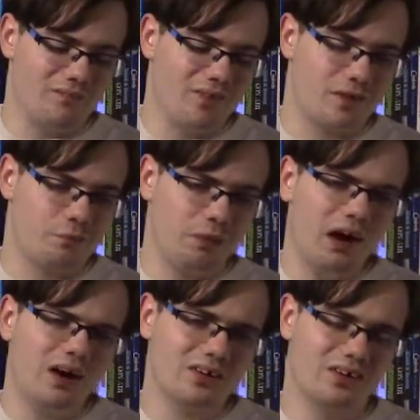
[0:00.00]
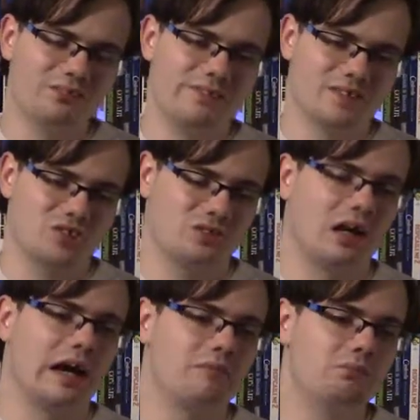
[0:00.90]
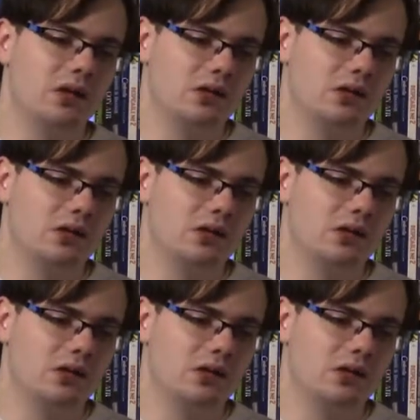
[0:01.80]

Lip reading: were part of this crime,